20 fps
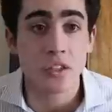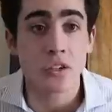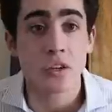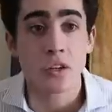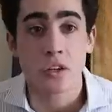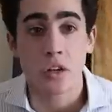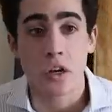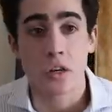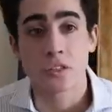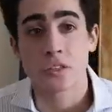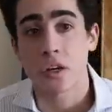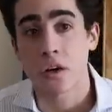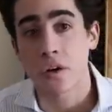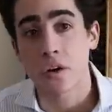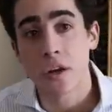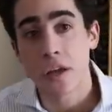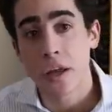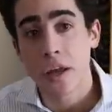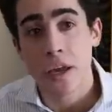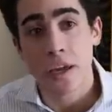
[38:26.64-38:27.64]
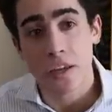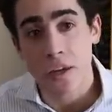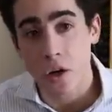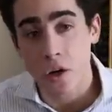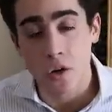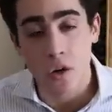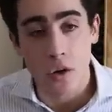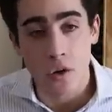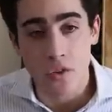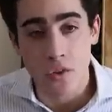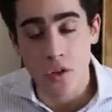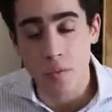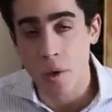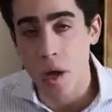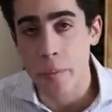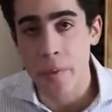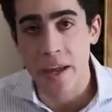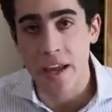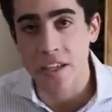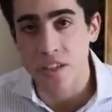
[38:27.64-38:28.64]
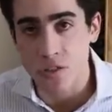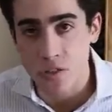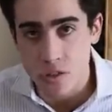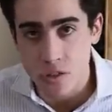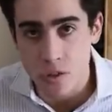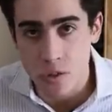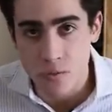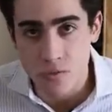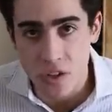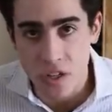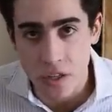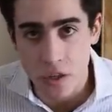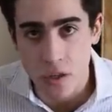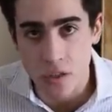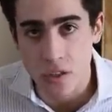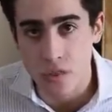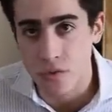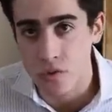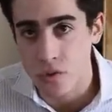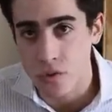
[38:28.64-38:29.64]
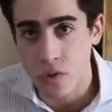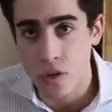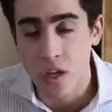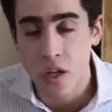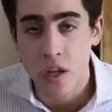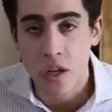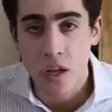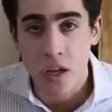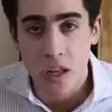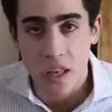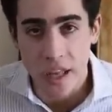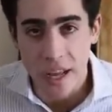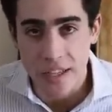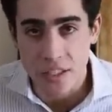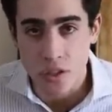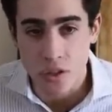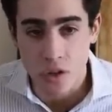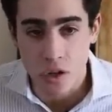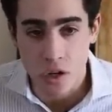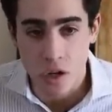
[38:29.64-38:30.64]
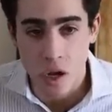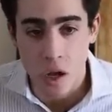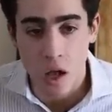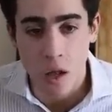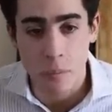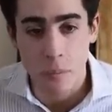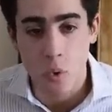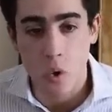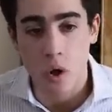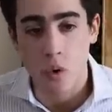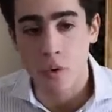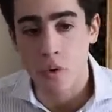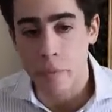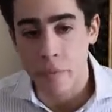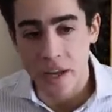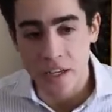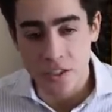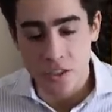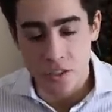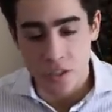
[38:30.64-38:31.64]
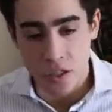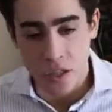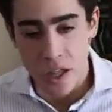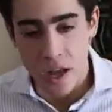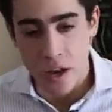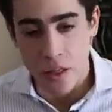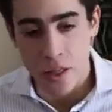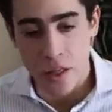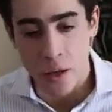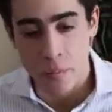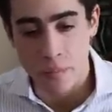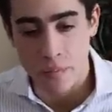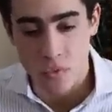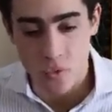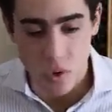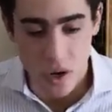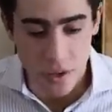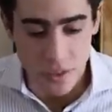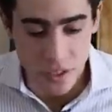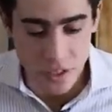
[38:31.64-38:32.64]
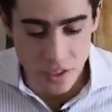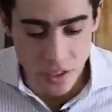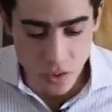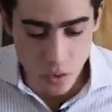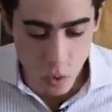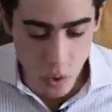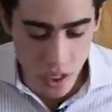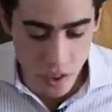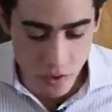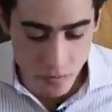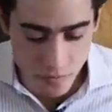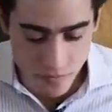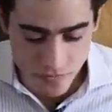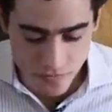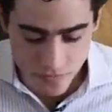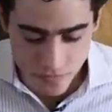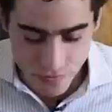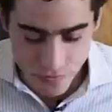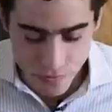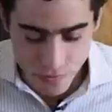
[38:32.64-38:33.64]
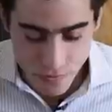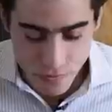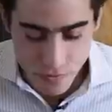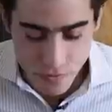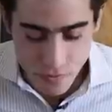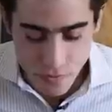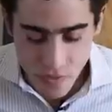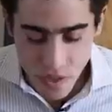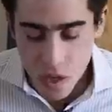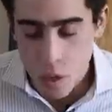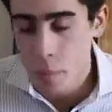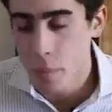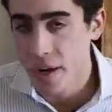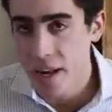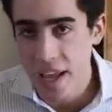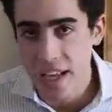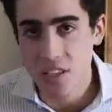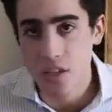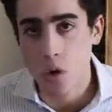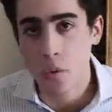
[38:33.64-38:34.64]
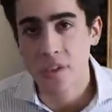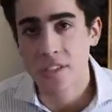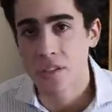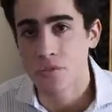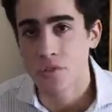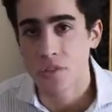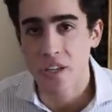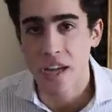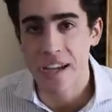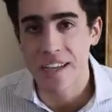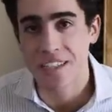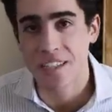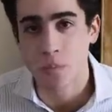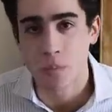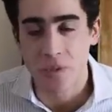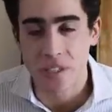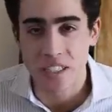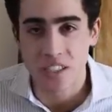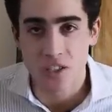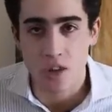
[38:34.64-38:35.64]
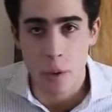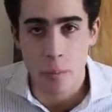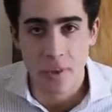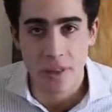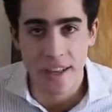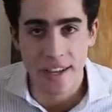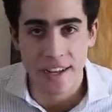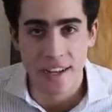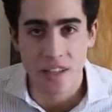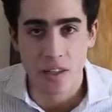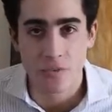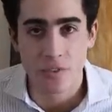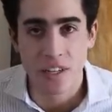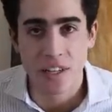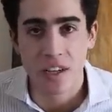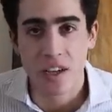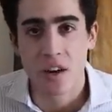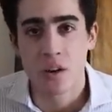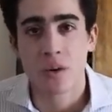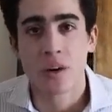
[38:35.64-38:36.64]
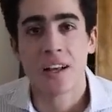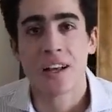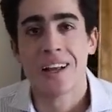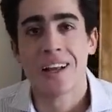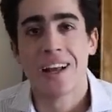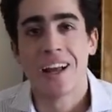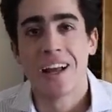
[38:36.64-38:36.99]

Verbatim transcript: And you can also, you know, go through my past YouTube videos if you'd like to learn a lot more. We mentioned a lot of them throughout this as well. But as always, if you guys could please drop a like on the video,